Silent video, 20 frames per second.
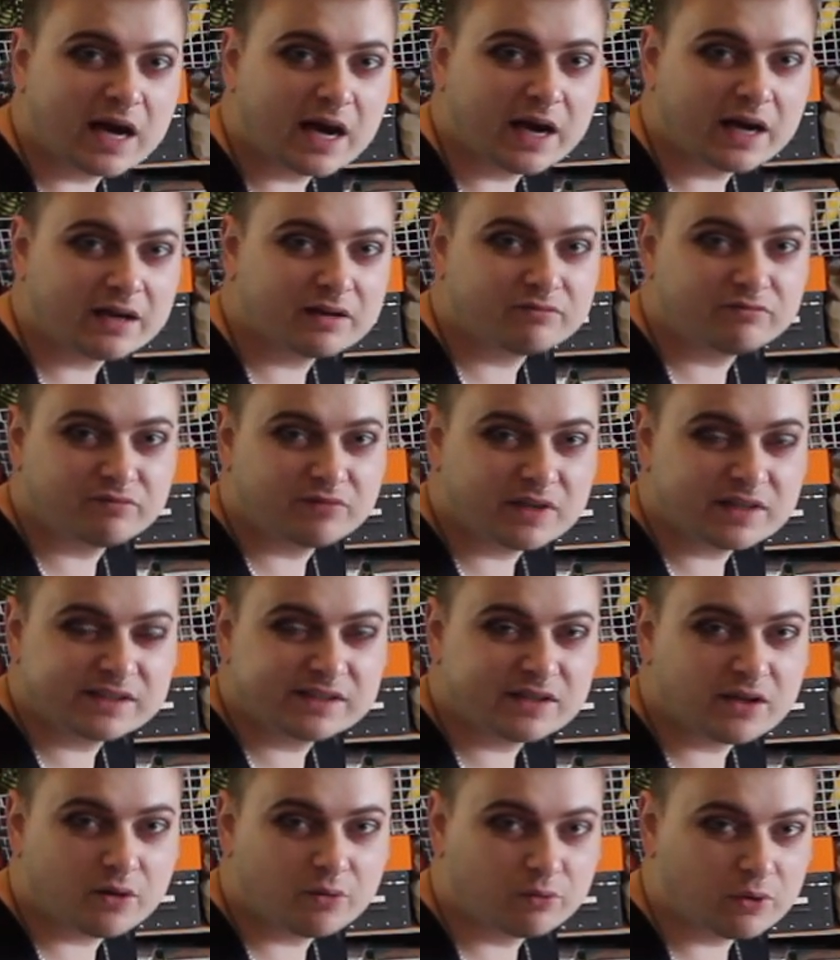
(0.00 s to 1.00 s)
I, they
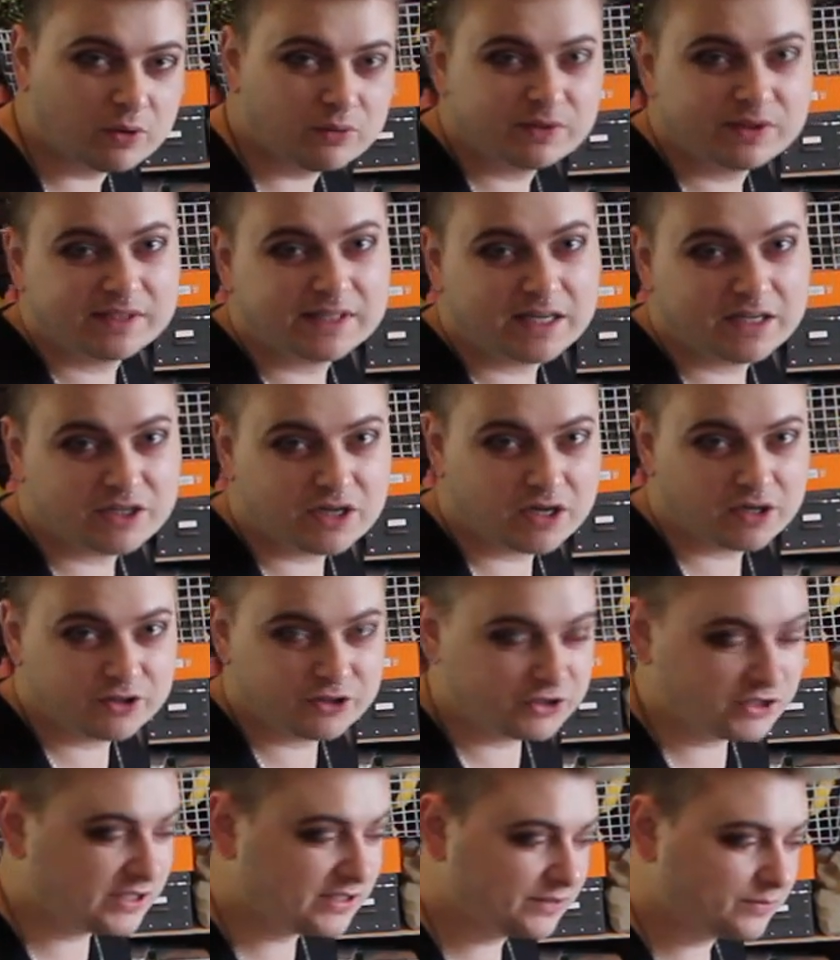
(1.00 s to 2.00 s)
sell roses at Dollar
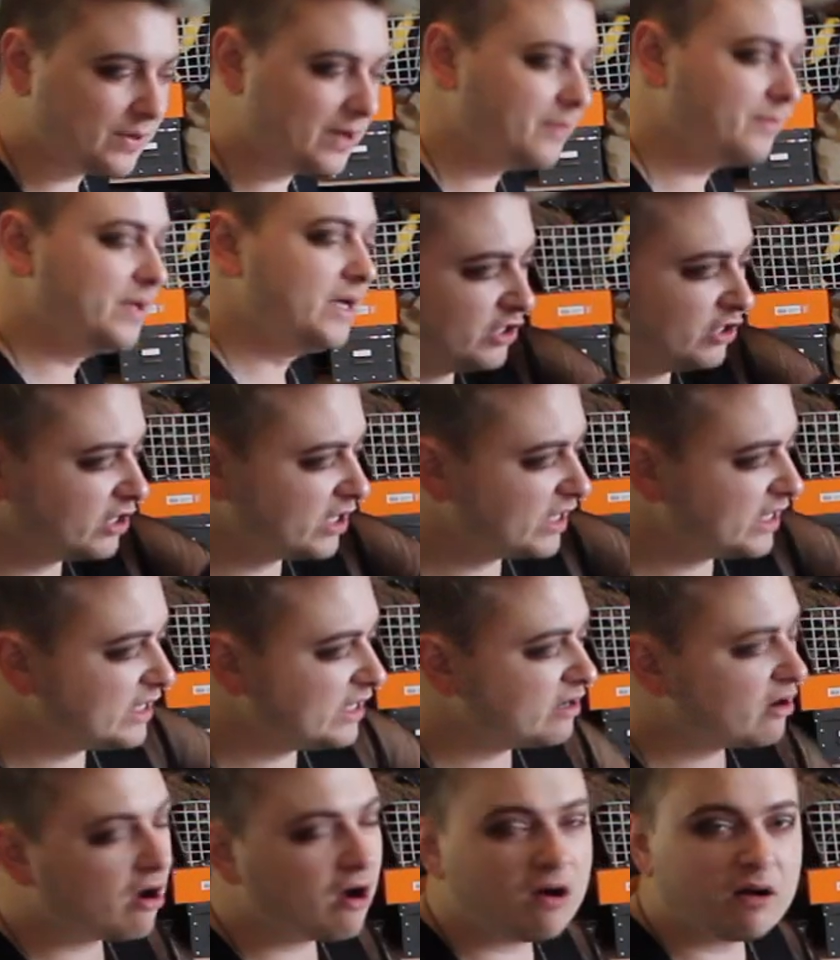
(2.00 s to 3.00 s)
Tree as well. You're gonna
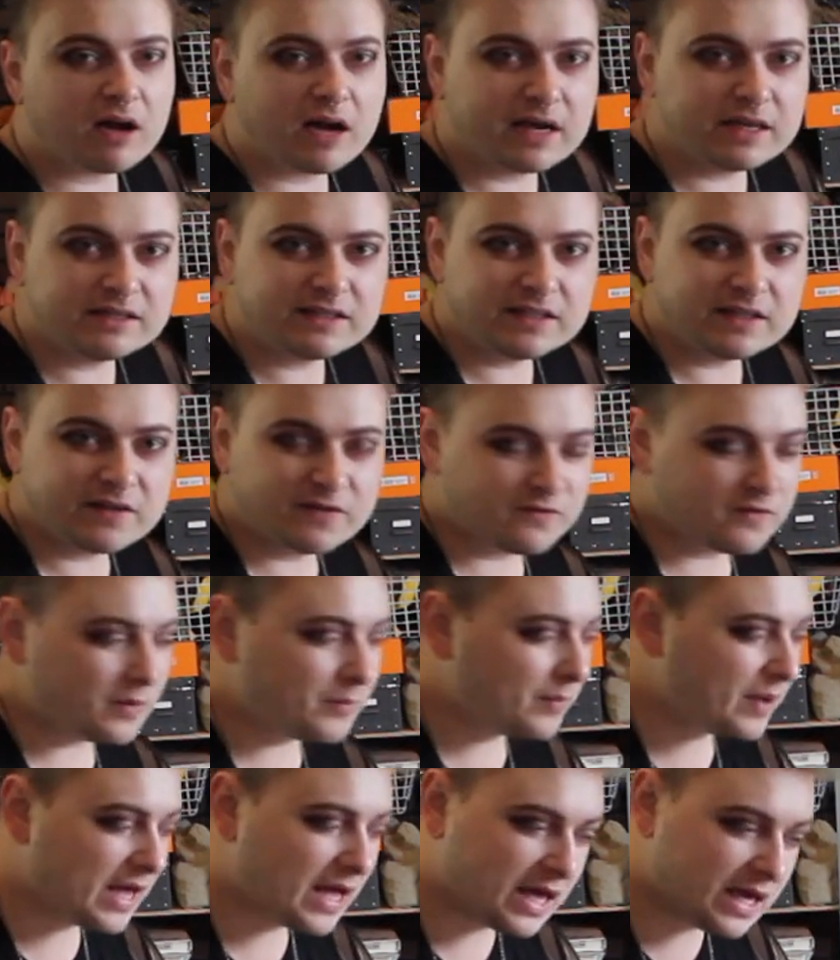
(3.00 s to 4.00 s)
need all kinds of
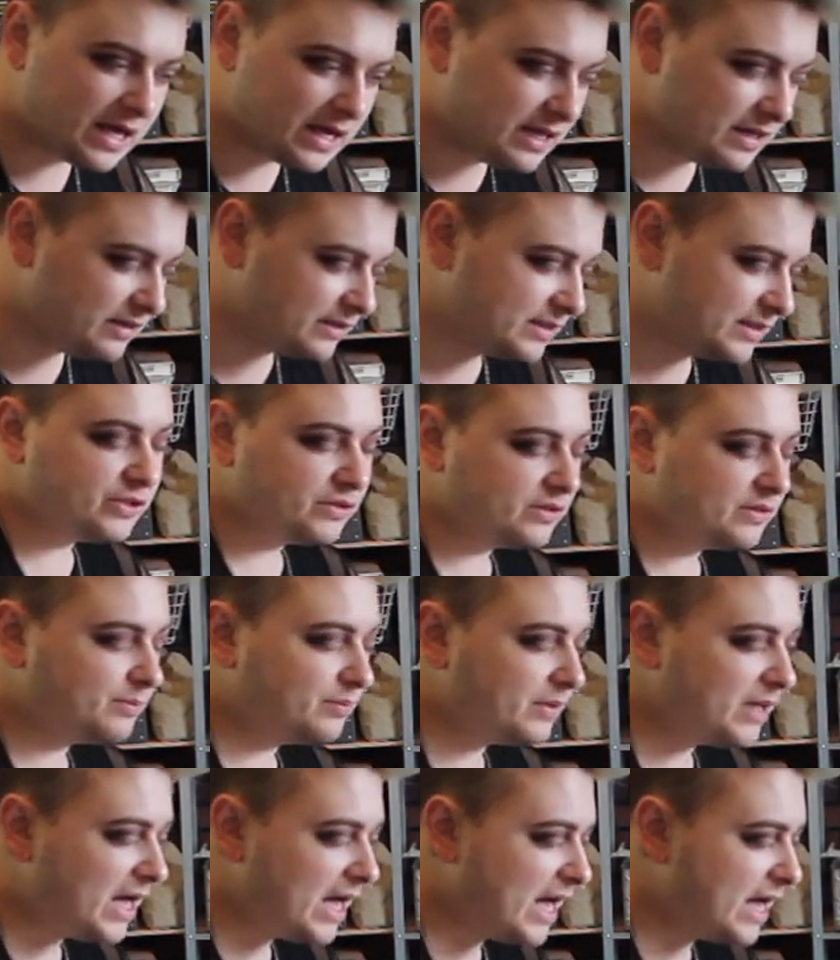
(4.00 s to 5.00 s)
different paint. So it's
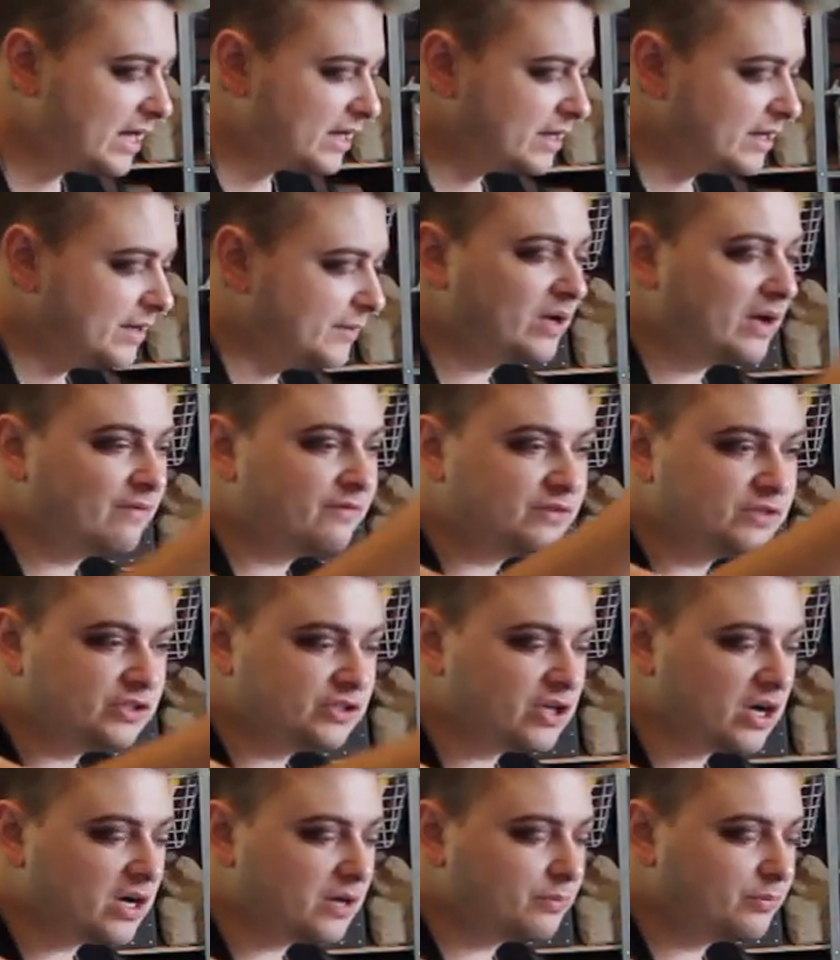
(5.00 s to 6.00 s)
black, you have
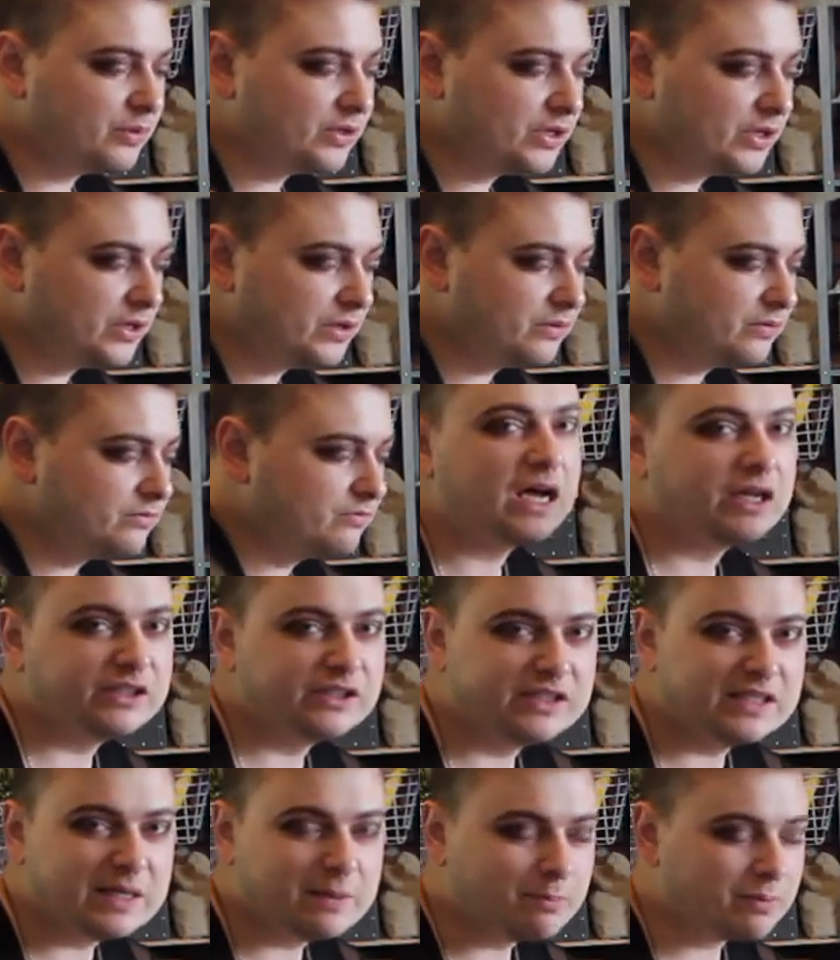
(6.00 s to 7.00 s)
dark blue, a
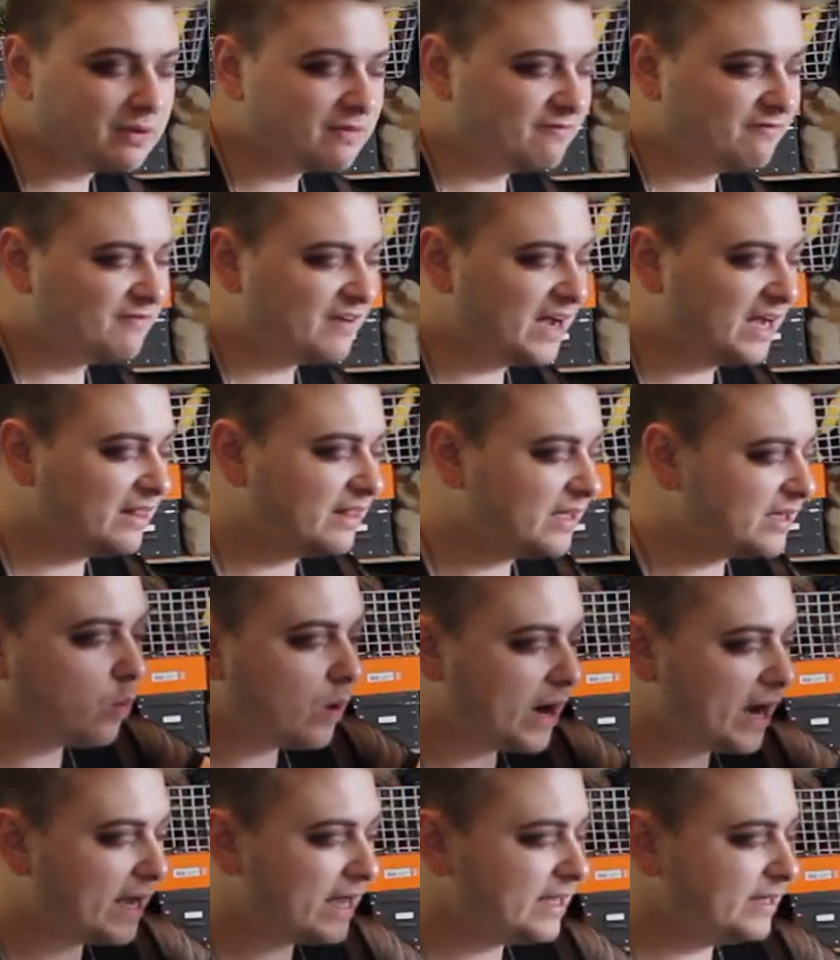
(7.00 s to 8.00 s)
deep violet
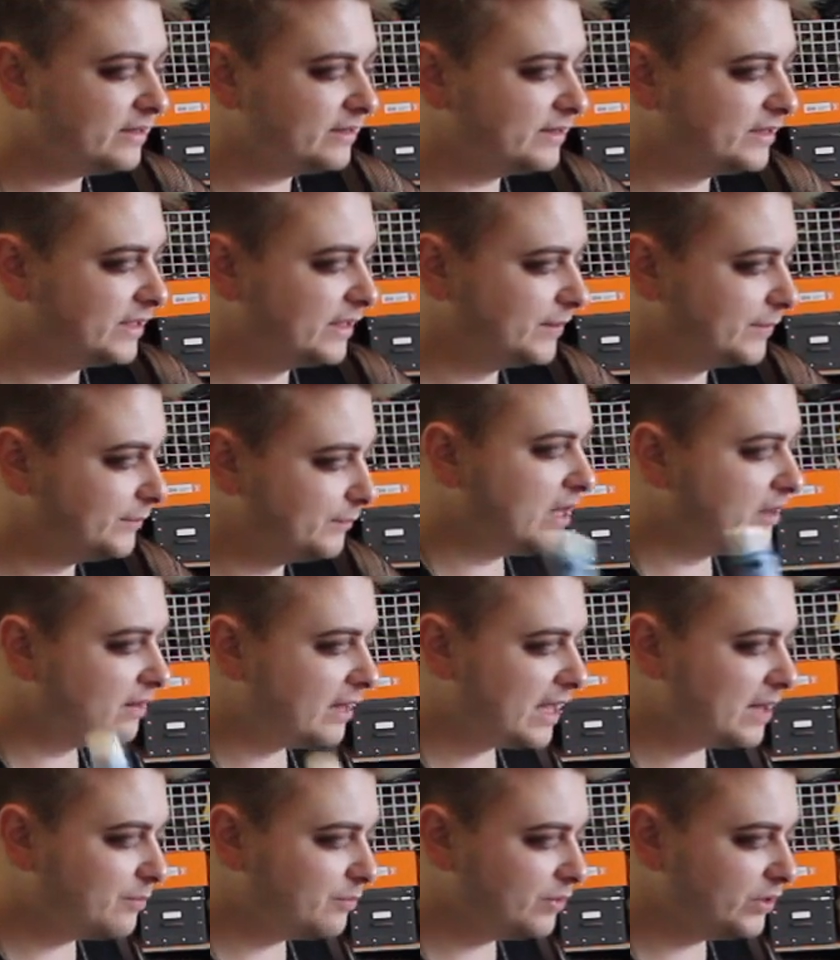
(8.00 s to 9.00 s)
white, a
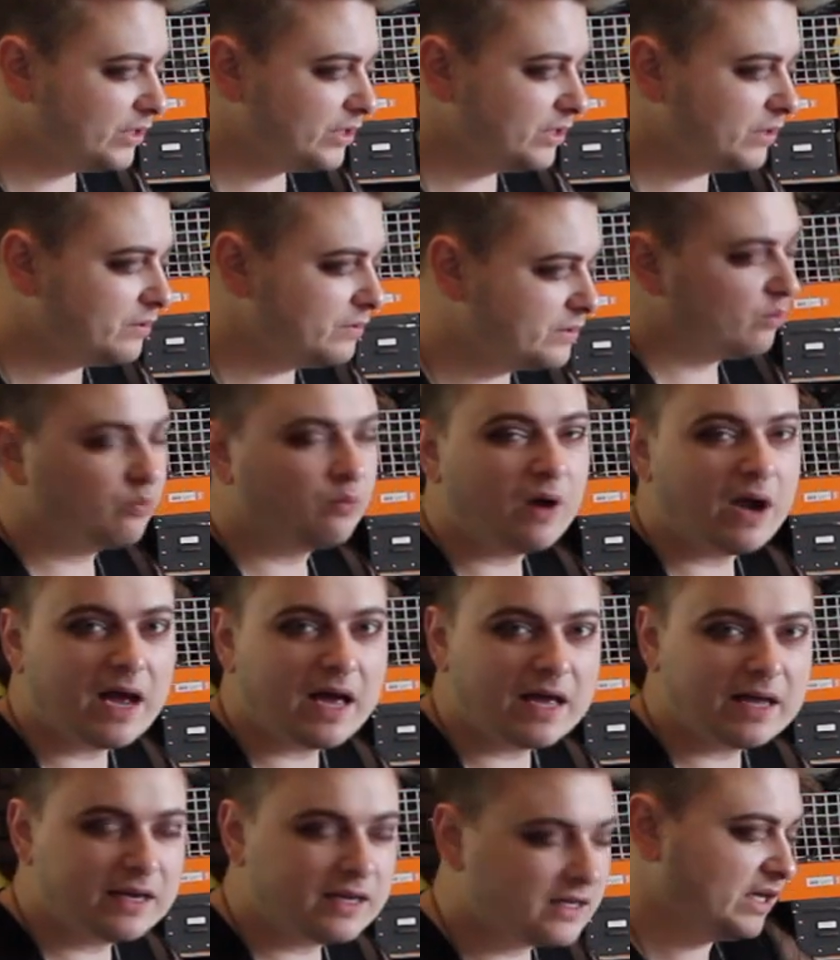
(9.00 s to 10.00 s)
light blue,
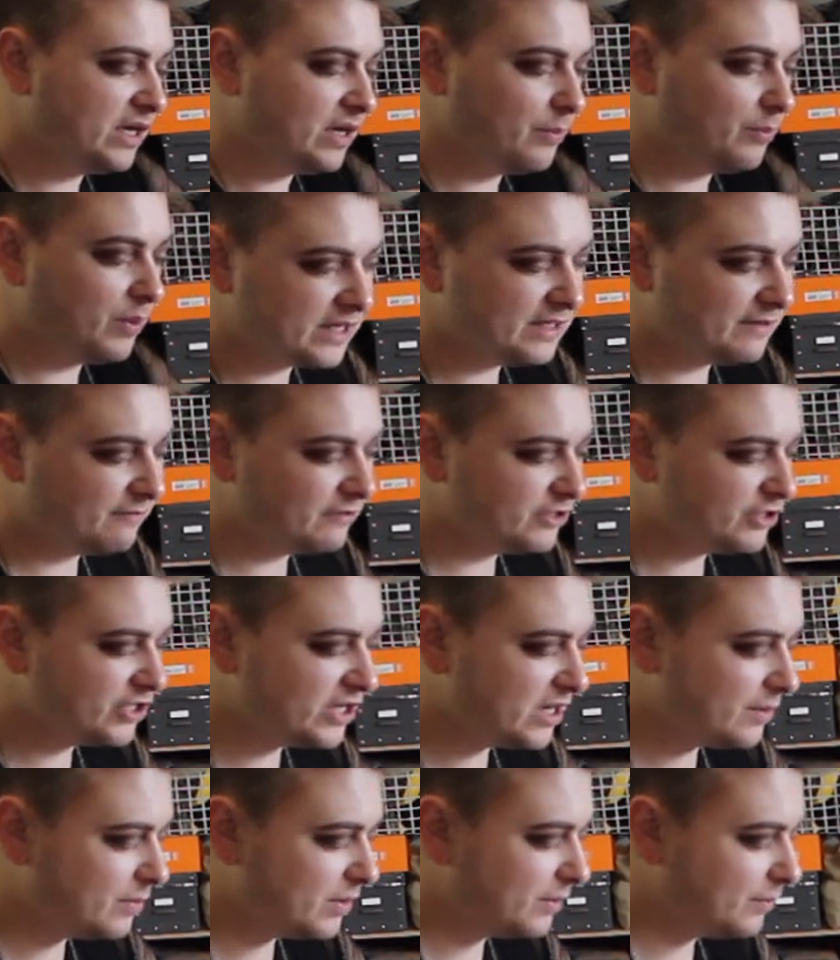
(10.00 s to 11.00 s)
red, and a different
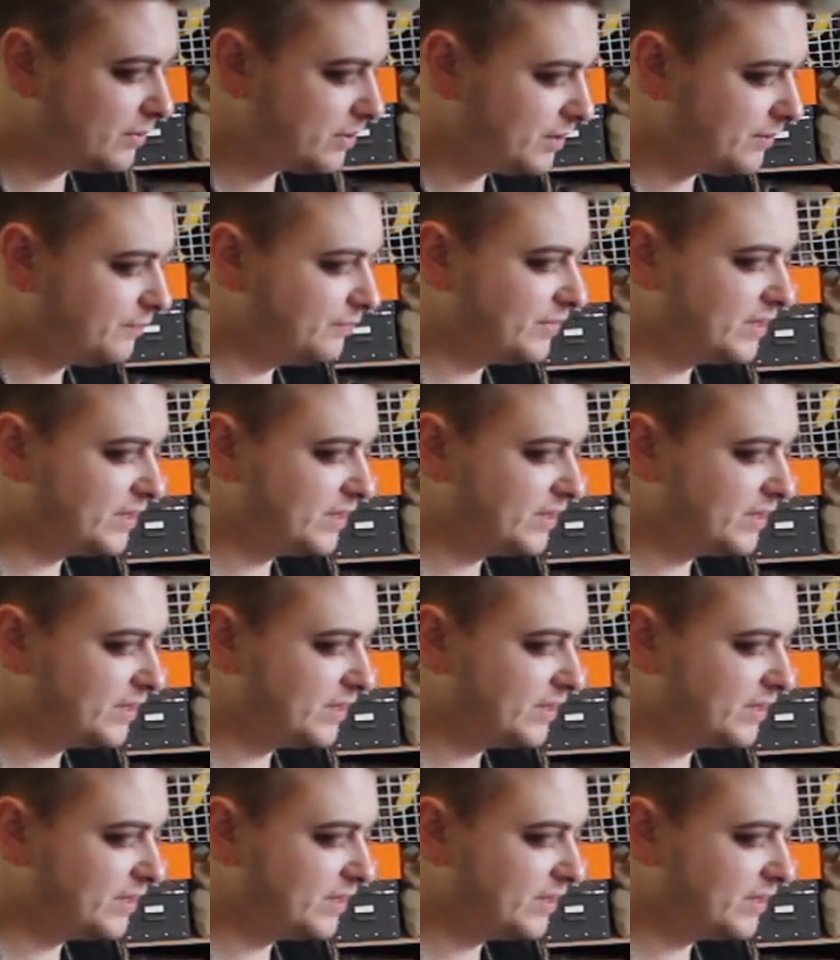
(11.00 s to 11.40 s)
shade of purple.